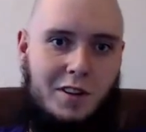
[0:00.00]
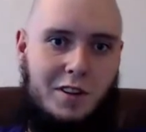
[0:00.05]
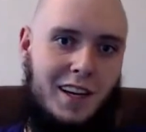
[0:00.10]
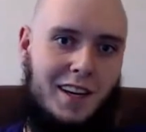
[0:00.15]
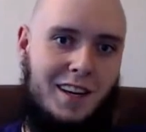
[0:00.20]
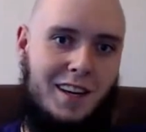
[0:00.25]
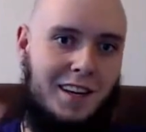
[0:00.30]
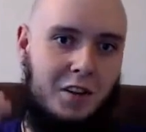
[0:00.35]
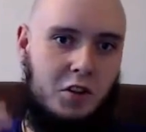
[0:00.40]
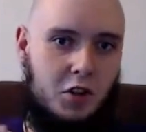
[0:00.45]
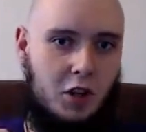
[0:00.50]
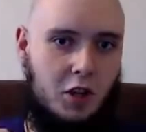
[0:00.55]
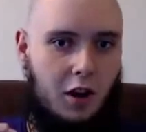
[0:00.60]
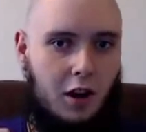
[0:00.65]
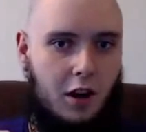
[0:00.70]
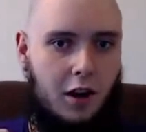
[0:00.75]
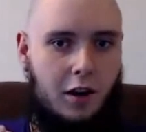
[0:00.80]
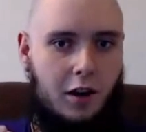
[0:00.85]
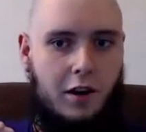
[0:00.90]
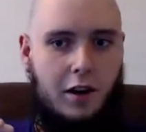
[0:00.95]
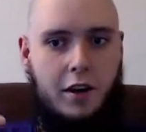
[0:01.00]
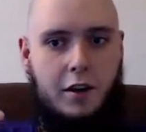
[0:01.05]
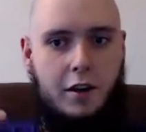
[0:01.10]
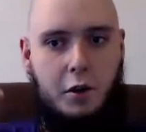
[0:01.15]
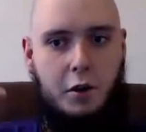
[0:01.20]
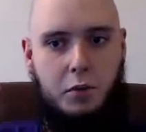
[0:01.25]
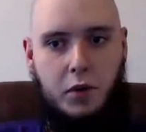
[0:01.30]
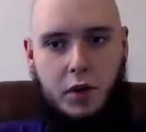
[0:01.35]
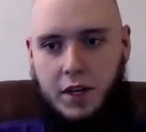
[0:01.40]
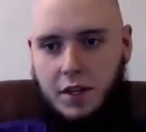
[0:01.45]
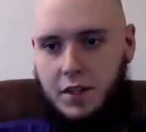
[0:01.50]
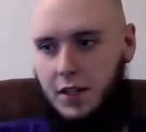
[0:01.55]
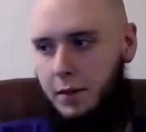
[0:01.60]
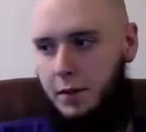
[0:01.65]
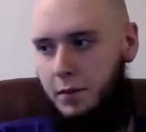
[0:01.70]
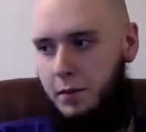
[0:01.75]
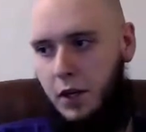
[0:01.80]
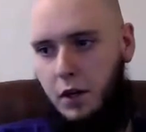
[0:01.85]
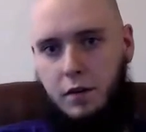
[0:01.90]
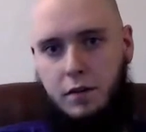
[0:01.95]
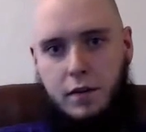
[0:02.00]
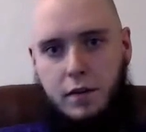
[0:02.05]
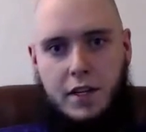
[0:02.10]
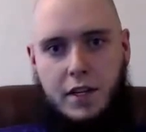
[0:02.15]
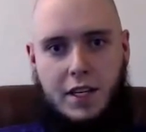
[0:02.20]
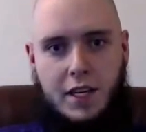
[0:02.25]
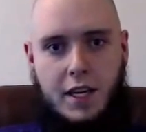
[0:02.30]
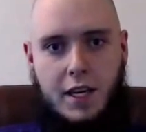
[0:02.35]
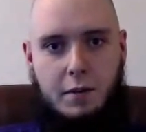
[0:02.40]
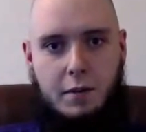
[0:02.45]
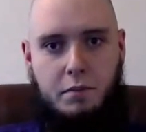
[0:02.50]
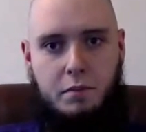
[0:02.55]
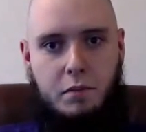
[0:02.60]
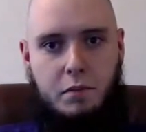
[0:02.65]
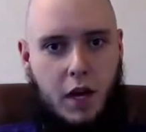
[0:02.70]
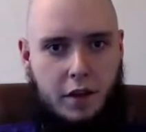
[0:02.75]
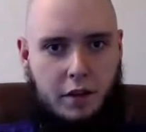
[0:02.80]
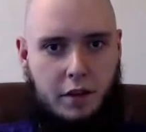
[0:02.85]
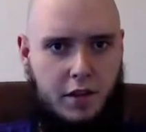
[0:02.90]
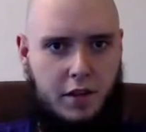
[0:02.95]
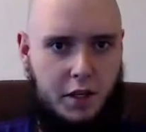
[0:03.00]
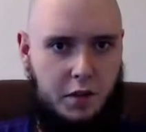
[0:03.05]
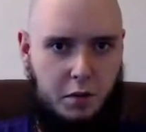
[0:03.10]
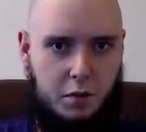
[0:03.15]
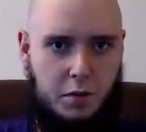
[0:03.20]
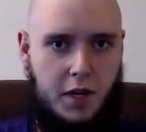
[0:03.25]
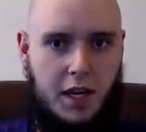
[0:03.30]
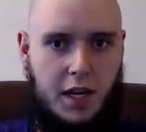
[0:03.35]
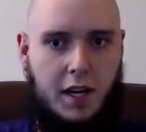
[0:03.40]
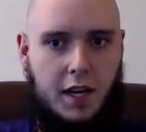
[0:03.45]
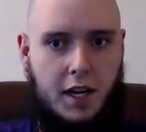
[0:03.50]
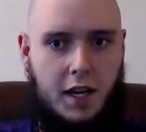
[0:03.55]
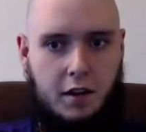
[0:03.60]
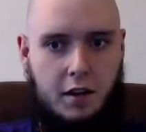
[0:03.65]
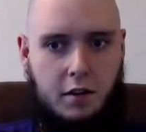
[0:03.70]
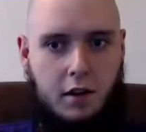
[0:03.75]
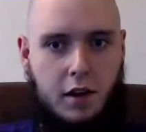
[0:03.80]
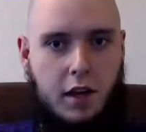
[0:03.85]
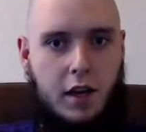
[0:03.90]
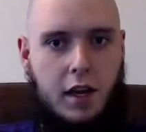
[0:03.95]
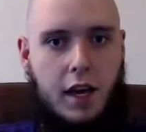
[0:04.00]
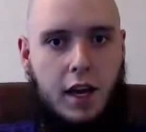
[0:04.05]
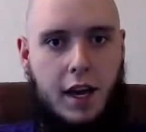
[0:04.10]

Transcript: You're taking a jar, you're putting something over it to keep other things from getting in,